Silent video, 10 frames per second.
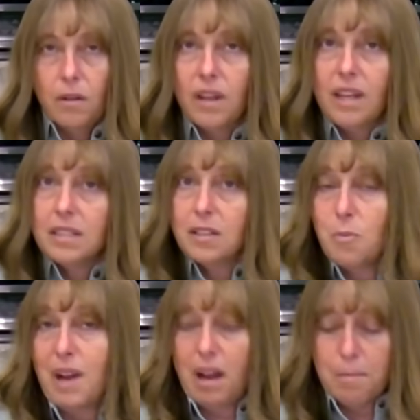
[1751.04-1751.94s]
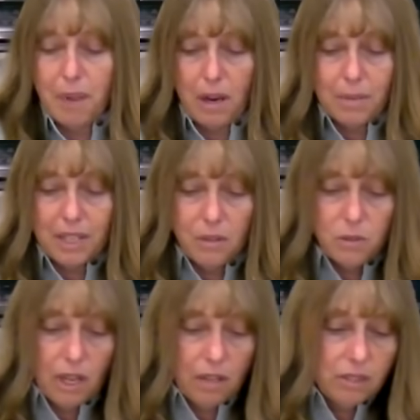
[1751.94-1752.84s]
Okay, so my barbecue
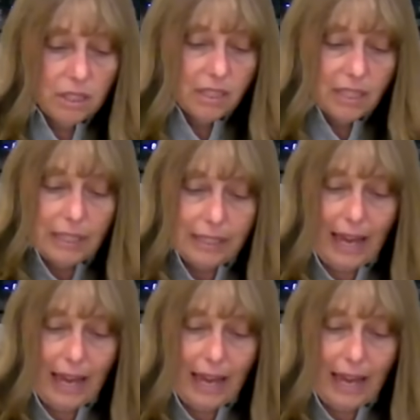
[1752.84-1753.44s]
sauce is